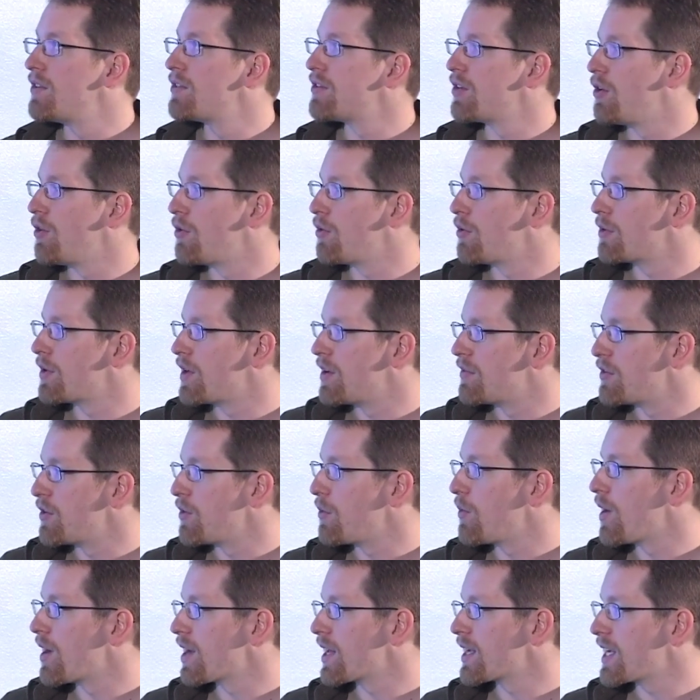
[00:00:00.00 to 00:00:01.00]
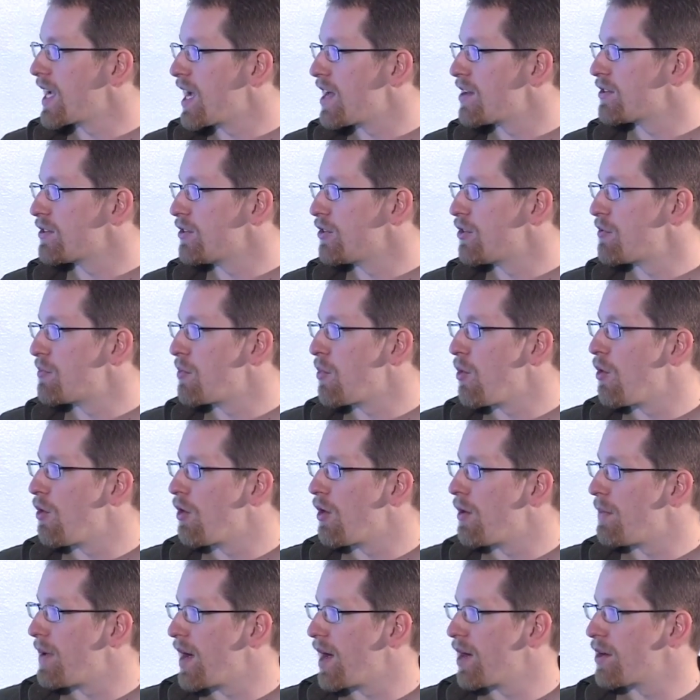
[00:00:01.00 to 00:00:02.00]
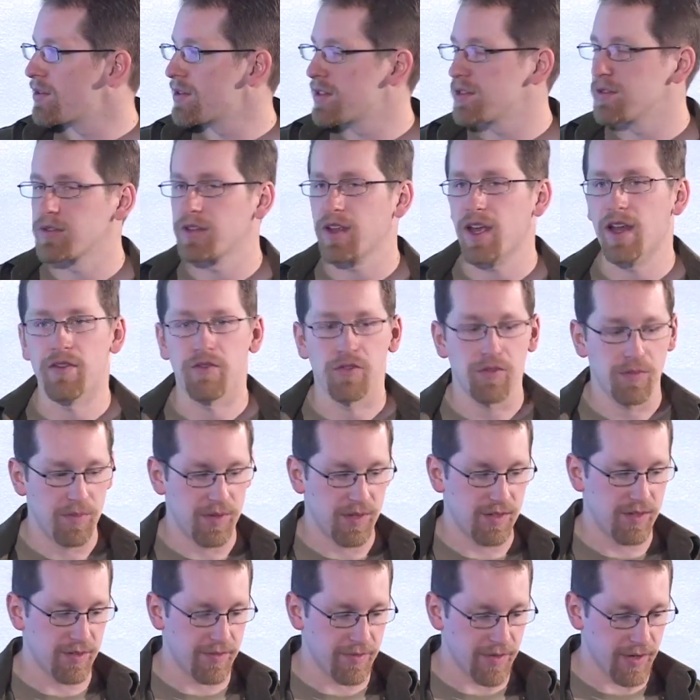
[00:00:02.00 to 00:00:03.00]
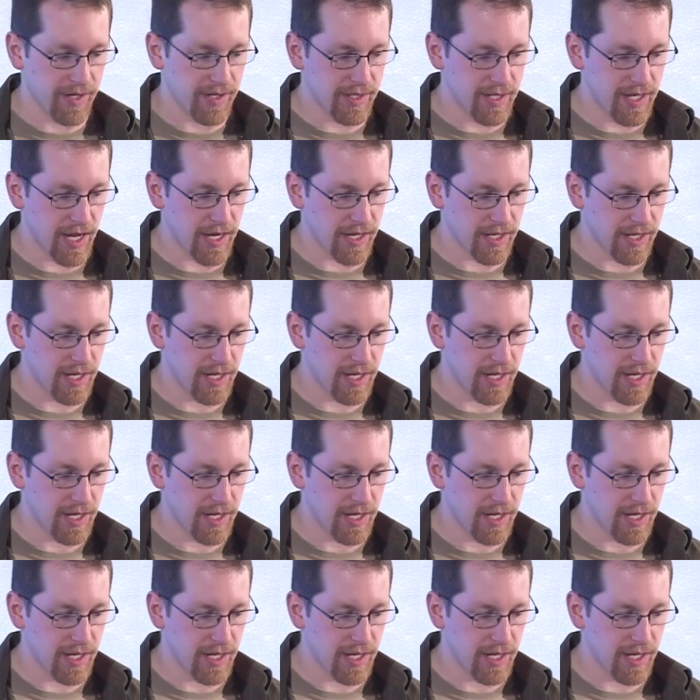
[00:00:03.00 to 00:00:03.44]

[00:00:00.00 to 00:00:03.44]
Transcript: And so if you want to learn more about those kind of specific